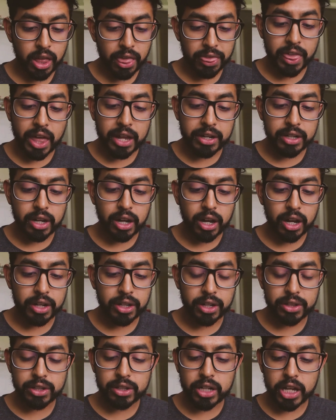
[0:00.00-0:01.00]
Then
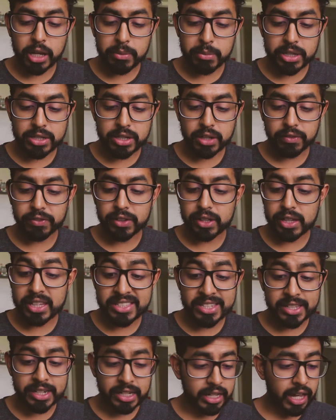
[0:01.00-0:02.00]
another image of
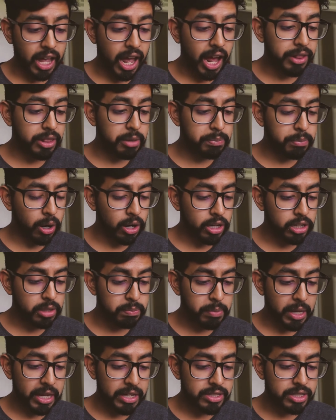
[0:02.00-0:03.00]
Felicity at the
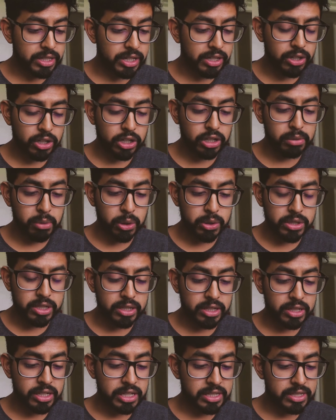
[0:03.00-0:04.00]
park bench in her
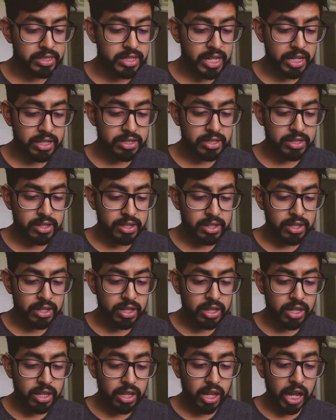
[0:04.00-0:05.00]
emotionless state.
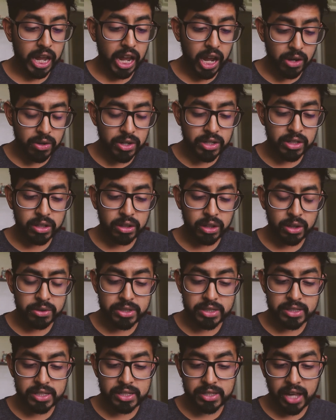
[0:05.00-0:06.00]
Aaron
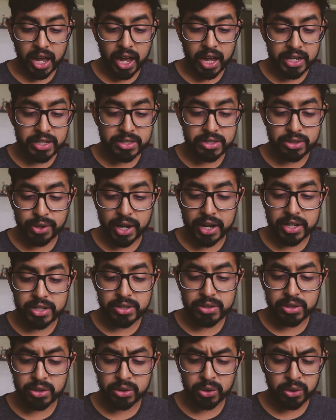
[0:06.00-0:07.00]
closes his eyes, trying
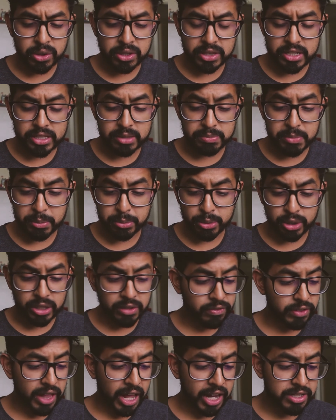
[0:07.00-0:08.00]
to ignore these memory
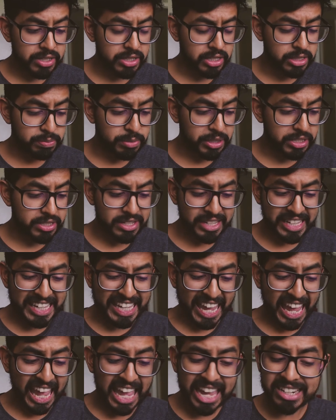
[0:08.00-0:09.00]
flashes, but he
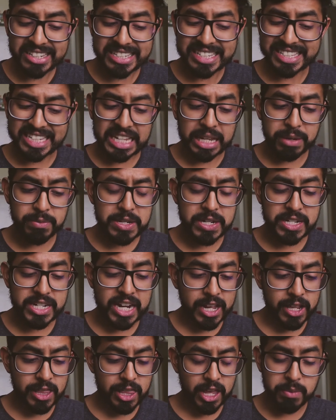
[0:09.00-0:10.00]
can't seem to
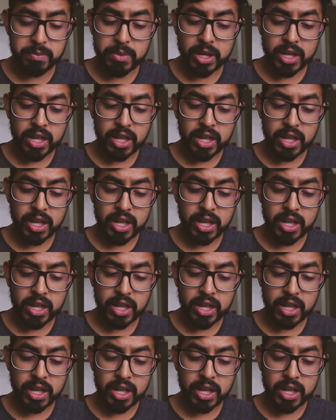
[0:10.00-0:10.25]
shake them.